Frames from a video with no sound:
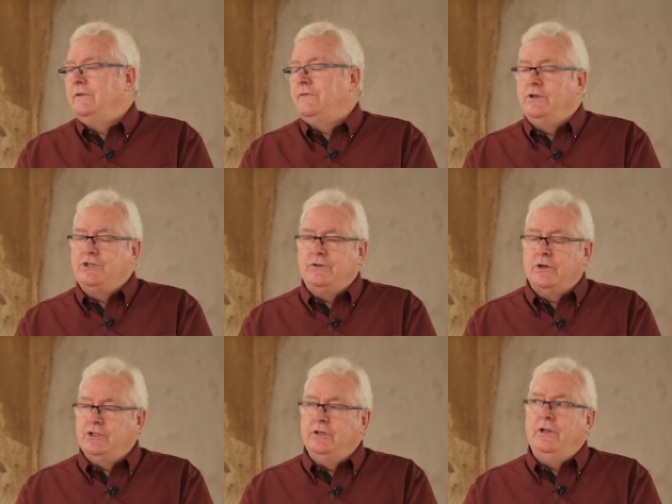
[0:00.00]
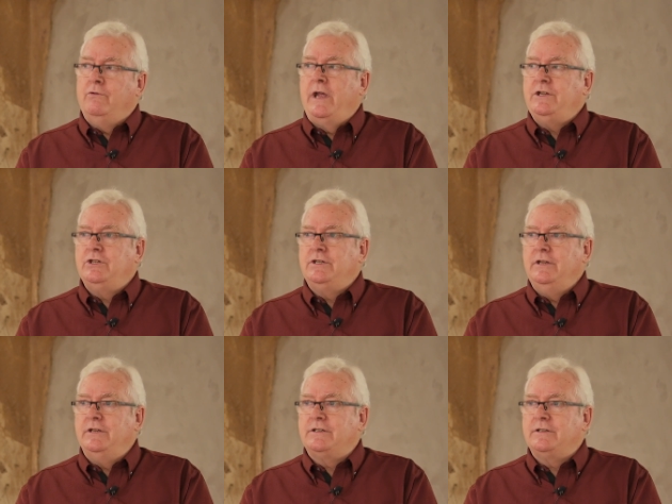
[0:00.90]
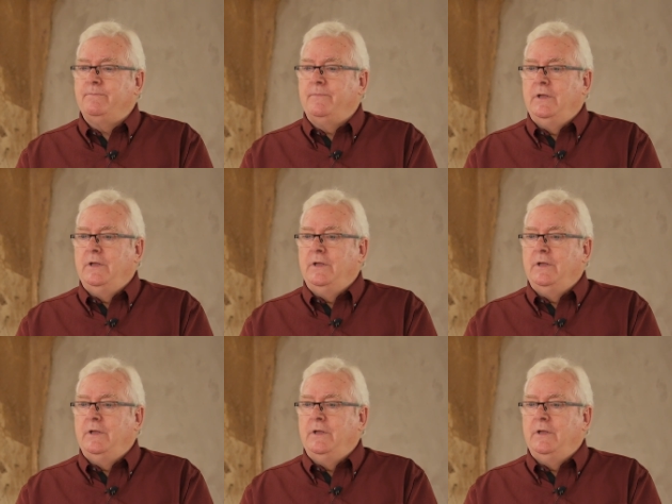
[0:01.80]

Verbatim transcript: for instruction in righteousness.